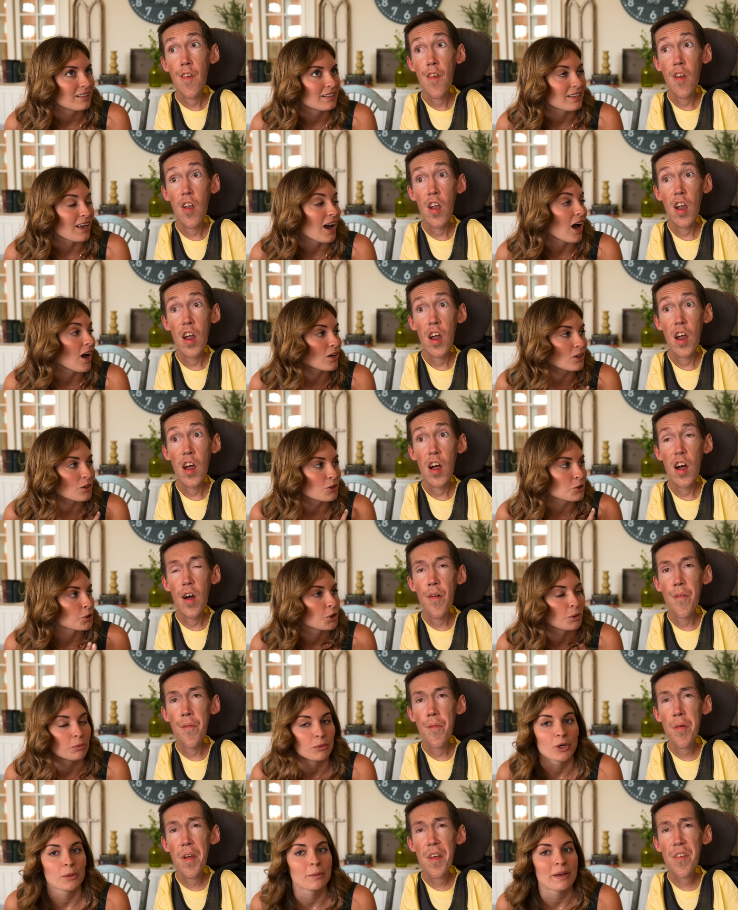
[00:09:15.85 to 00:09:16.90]
Speaker 1: goggles or
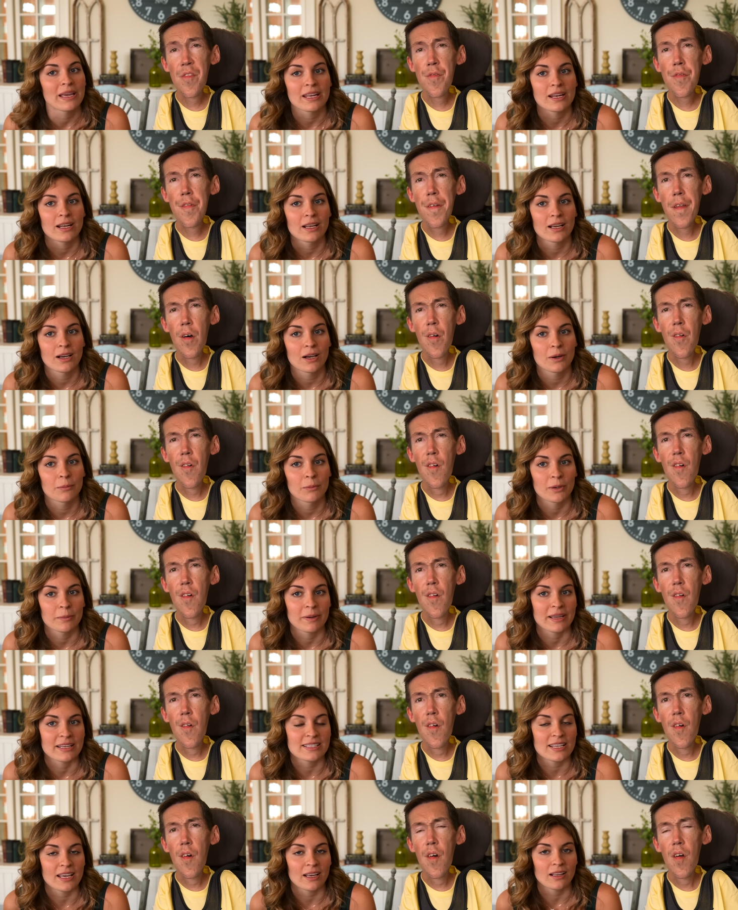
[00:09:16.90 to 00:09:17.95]
a mermaid
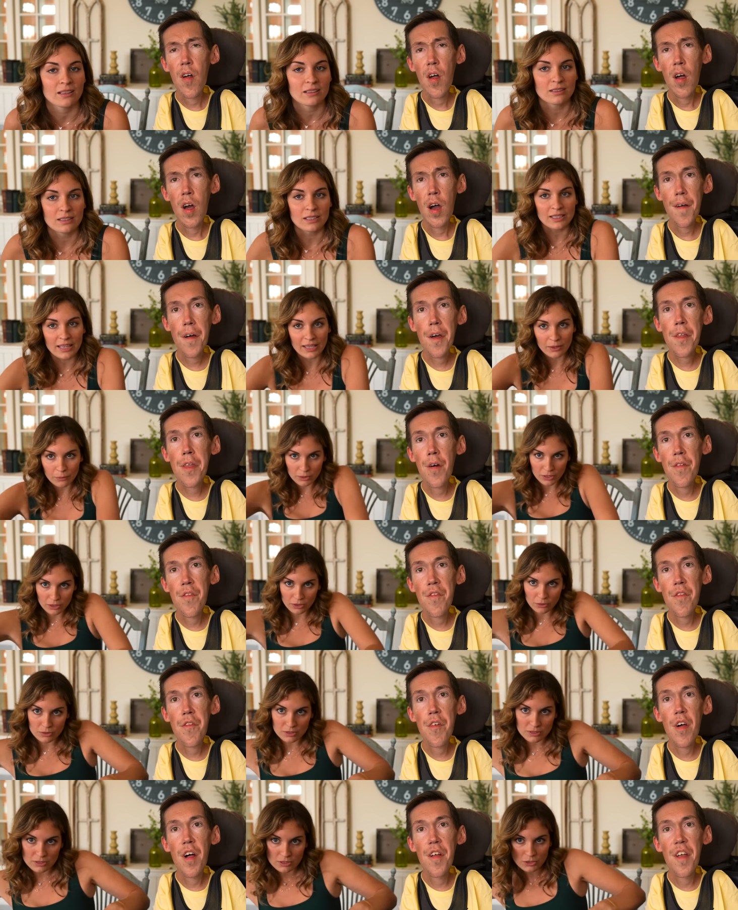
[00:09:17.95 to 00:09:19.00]
mermaid tail. Like, like one a, of
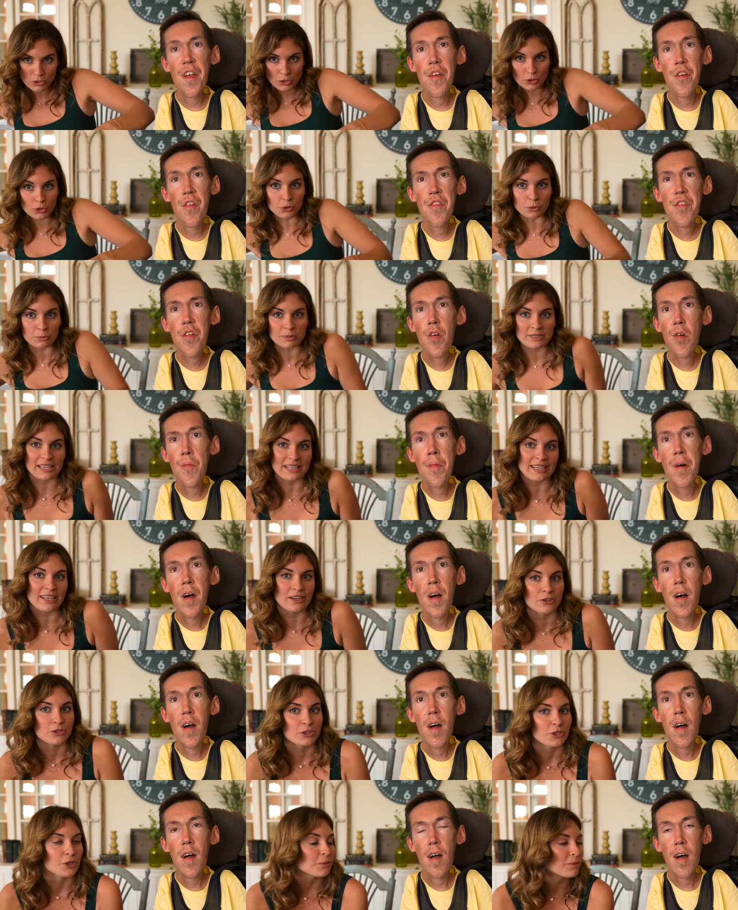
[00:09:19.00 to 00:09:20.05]
those tubes, tube? like an
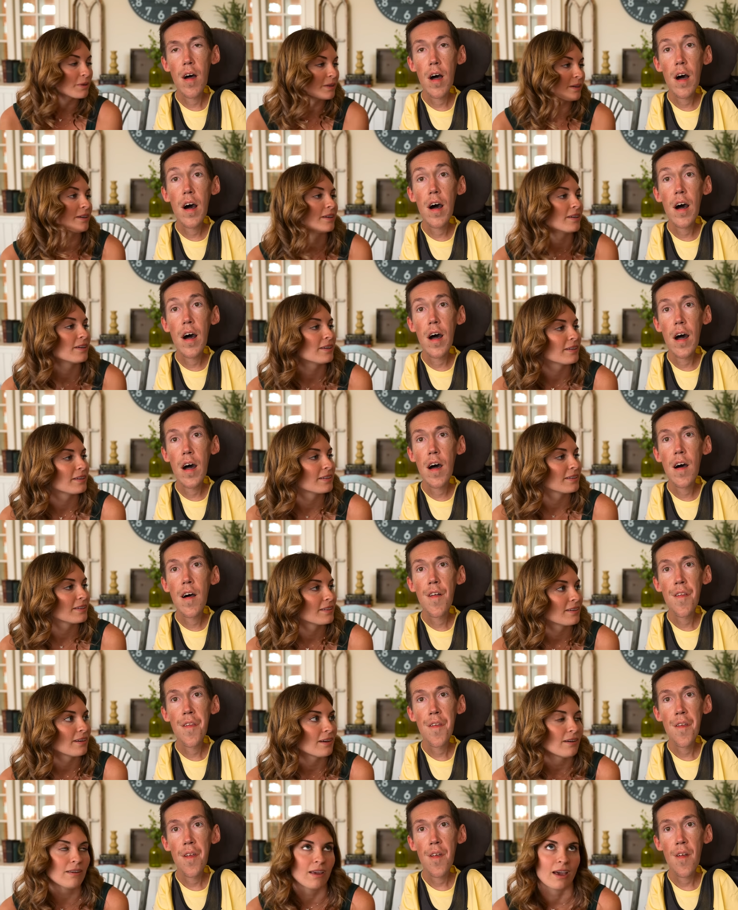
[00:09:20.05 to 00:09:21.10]
inner tube. Ah.
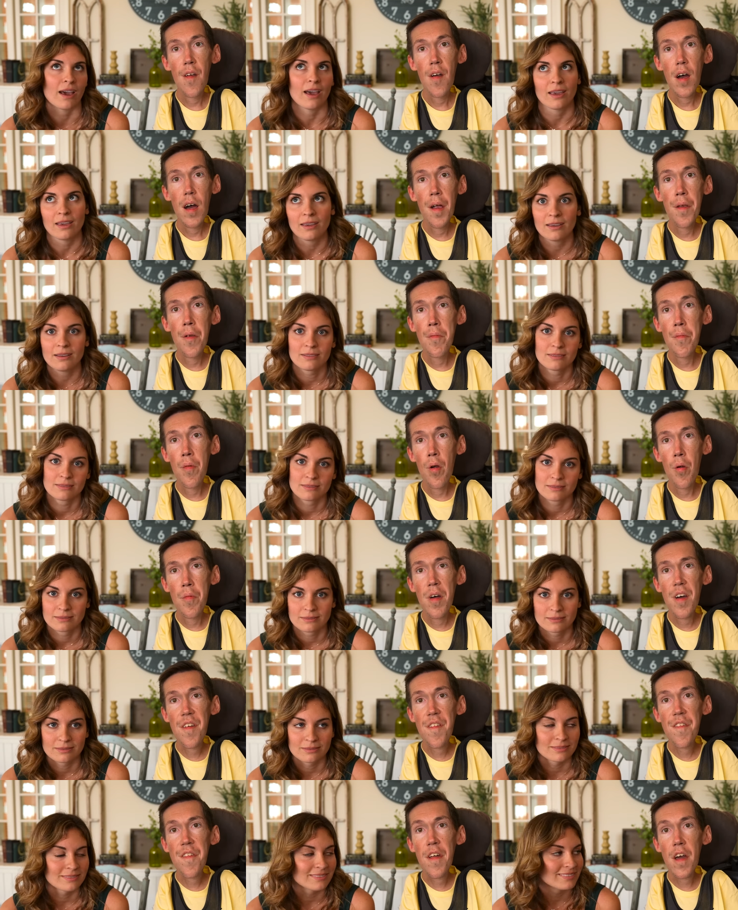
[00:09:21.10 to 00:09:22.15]
Okay. And a
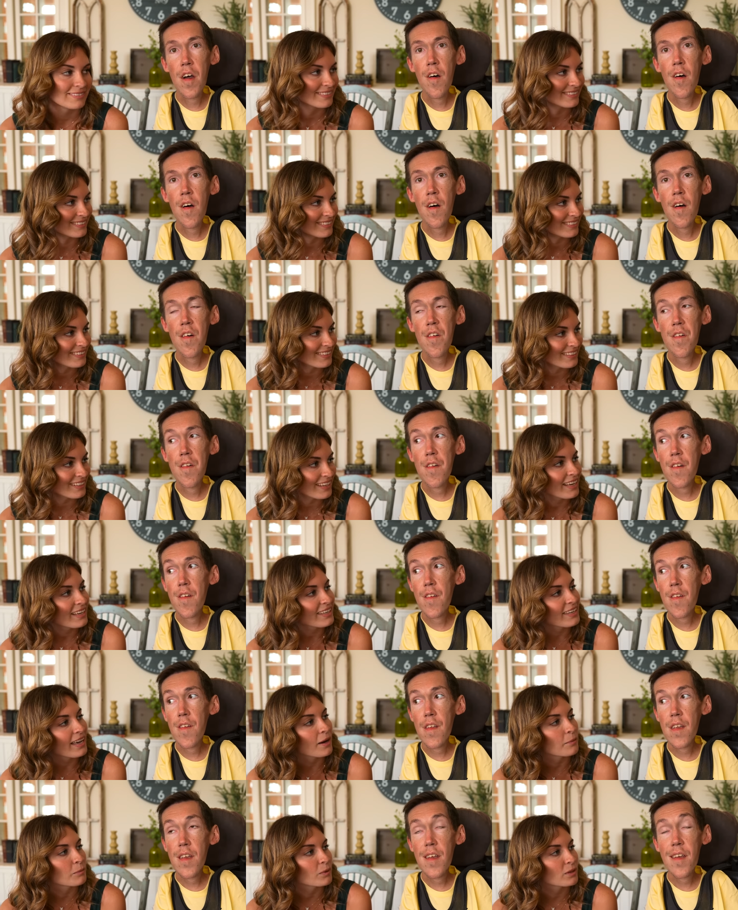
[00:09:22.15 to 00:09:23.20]
Speaker 2: mermaid tail?
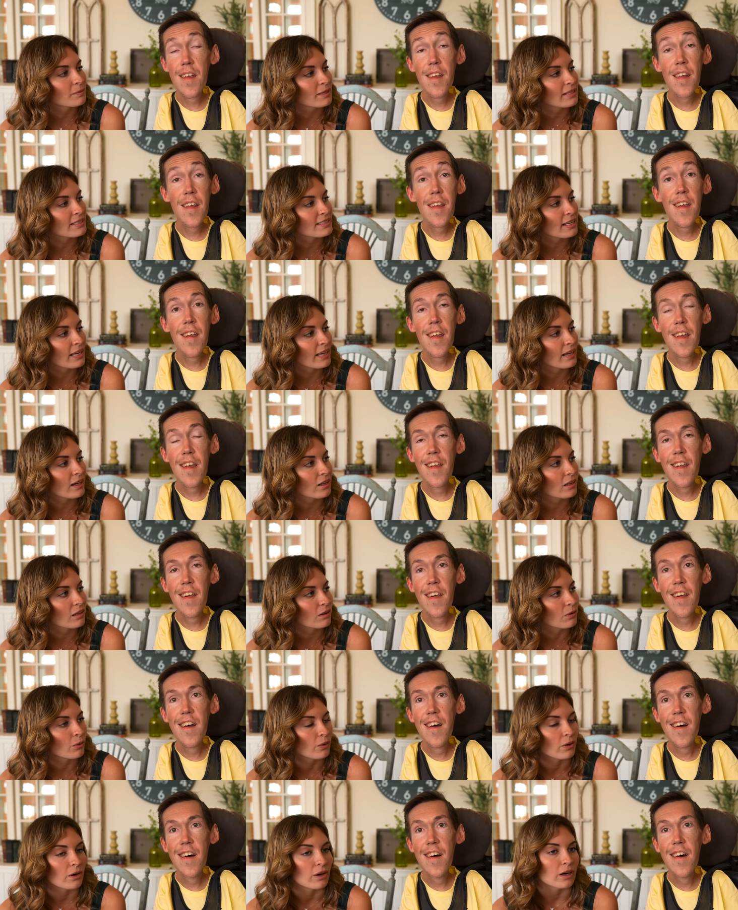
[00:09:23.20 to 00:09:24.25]
Speaker 1: Yeah, mermaid tail
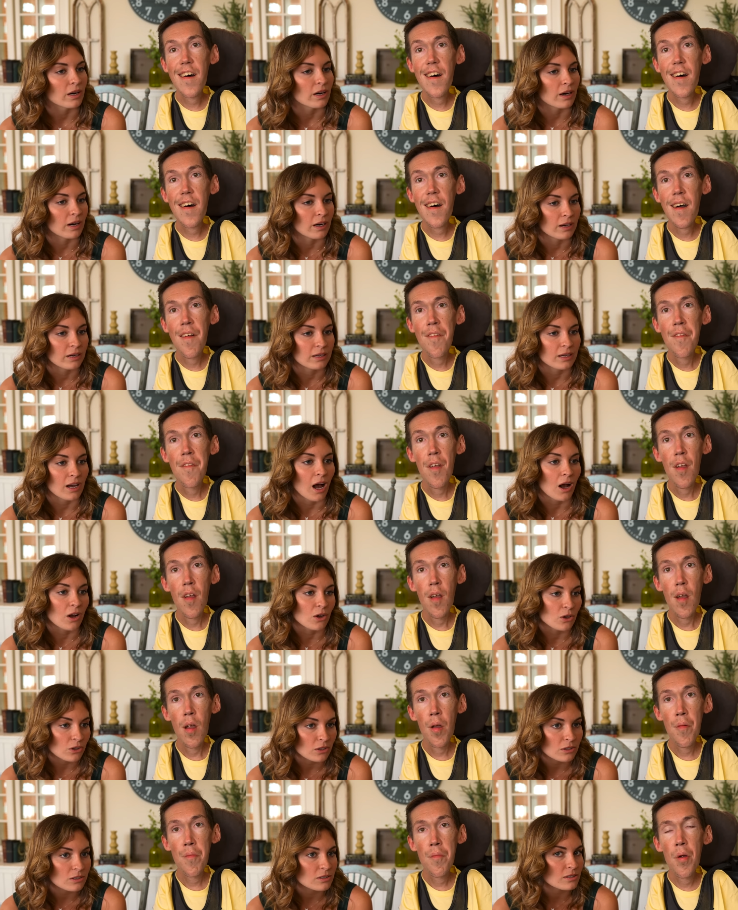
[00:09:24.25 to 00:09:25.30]
or
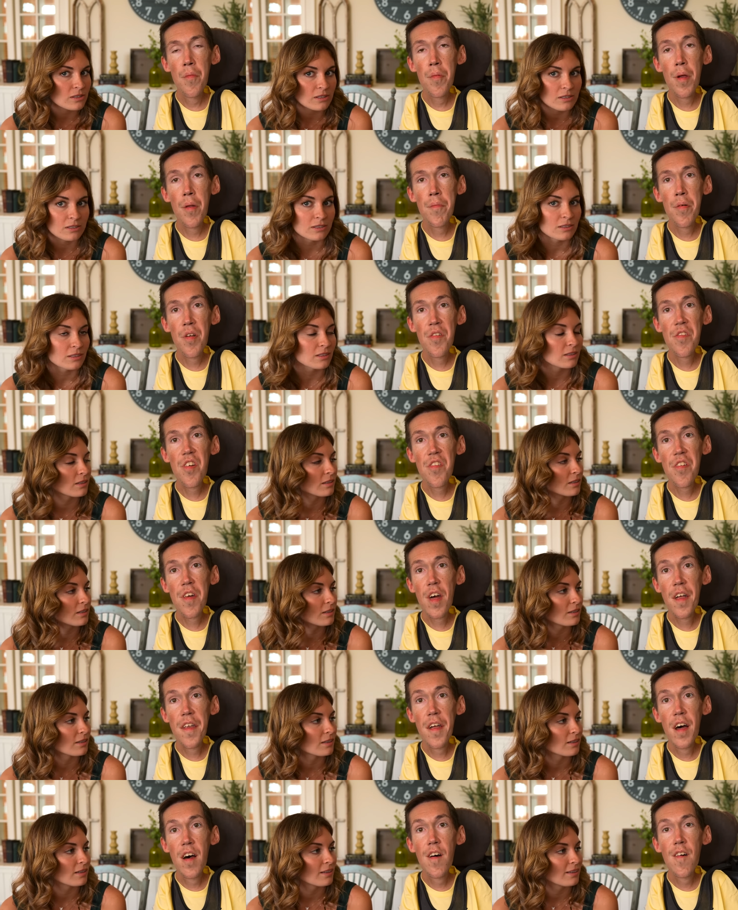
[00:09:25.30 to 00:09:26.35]
goggles.
Speaker 2: Mermaid Princess
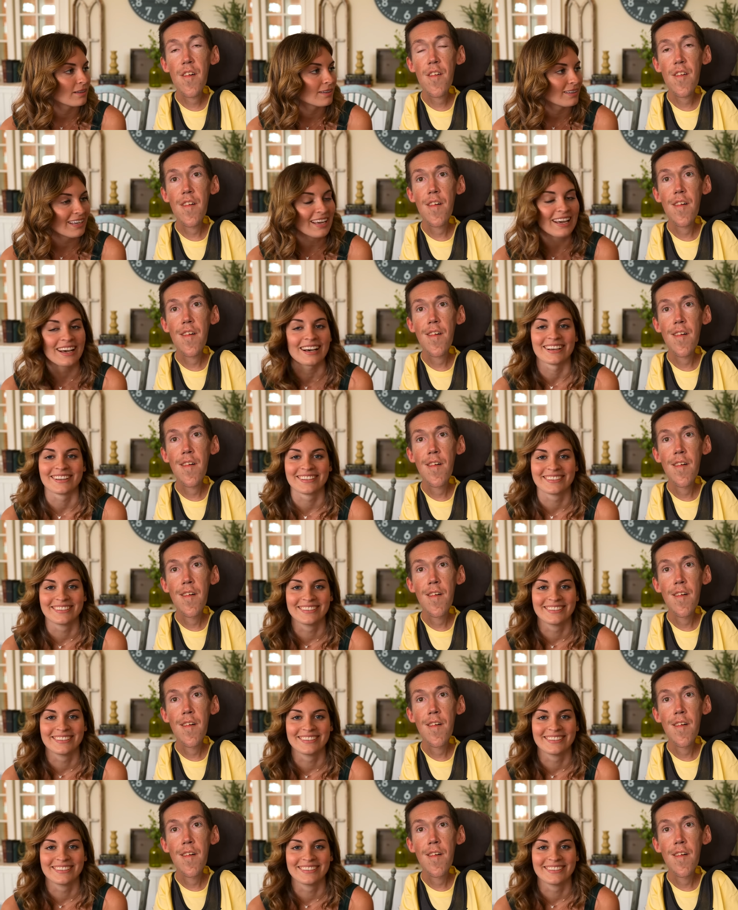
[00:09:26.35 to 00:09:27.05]
Anna. Yeah.